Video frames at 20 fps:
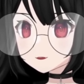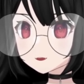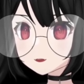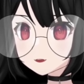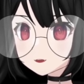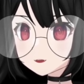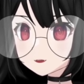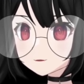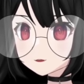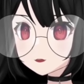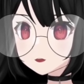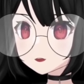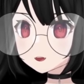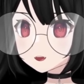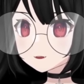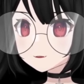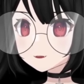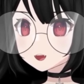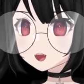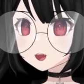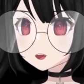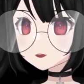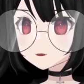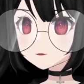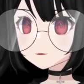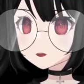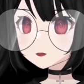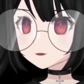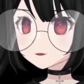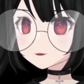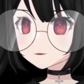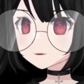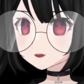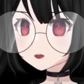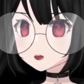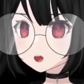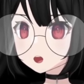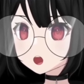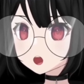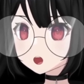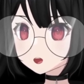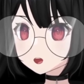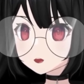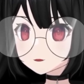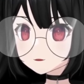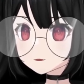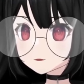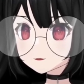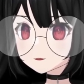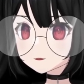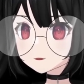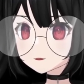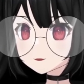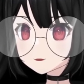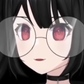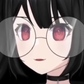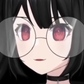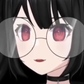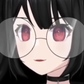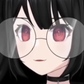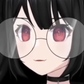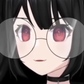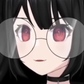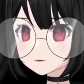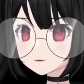gets you right on the edge of your seat. Whoa. This is